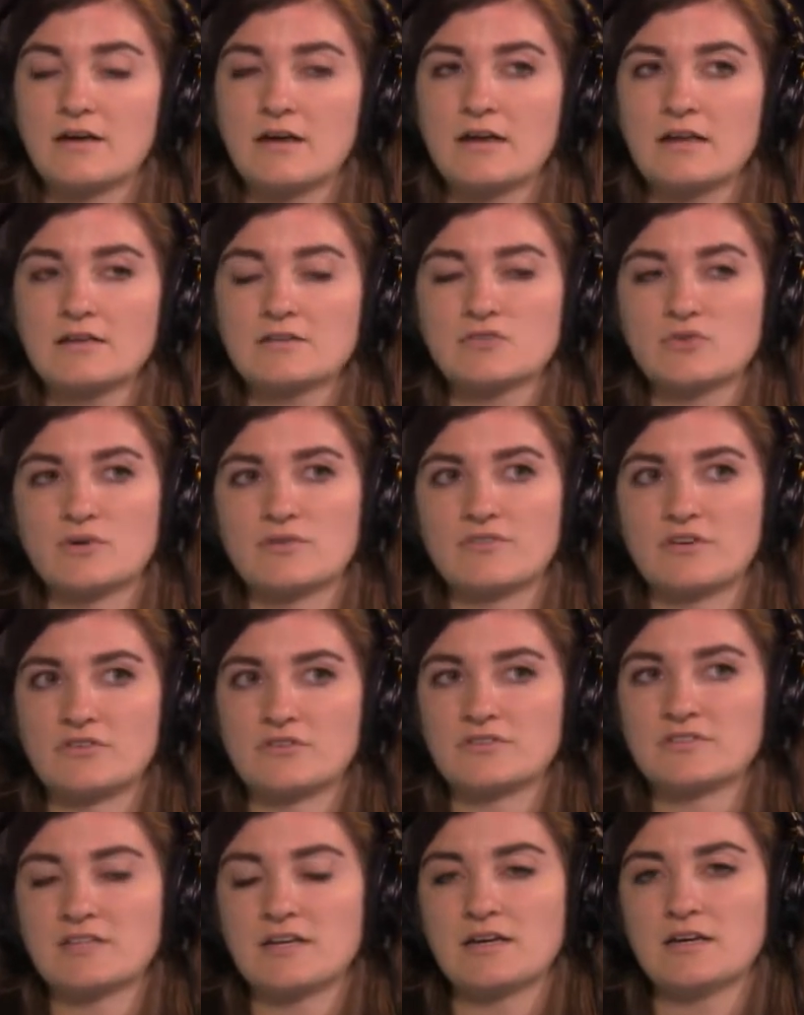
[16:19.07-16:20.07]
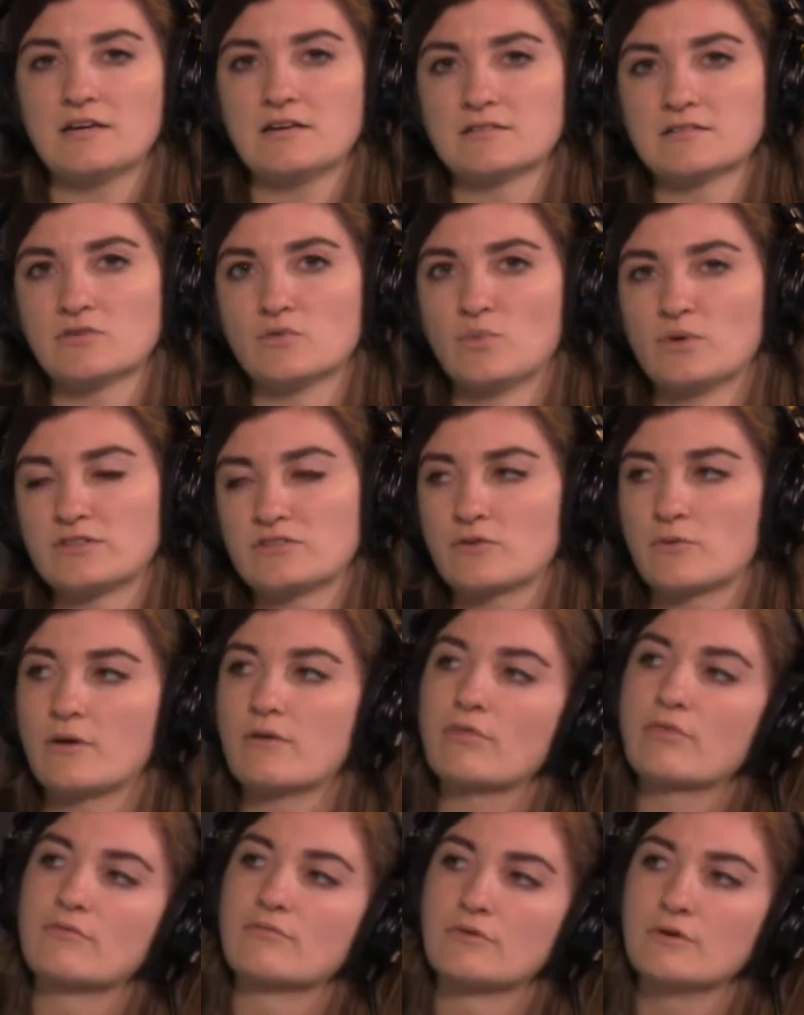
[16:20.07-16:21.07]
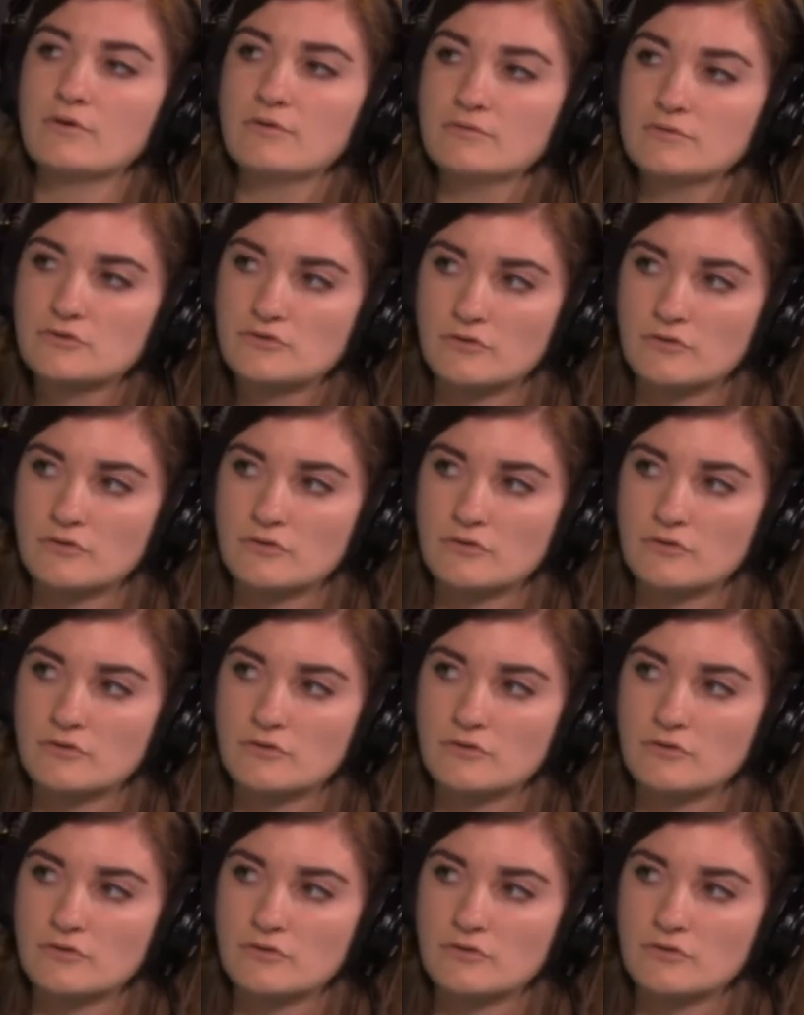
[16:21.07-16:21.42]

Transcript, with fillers: any sort of understanding as to what's going through mm-hmm.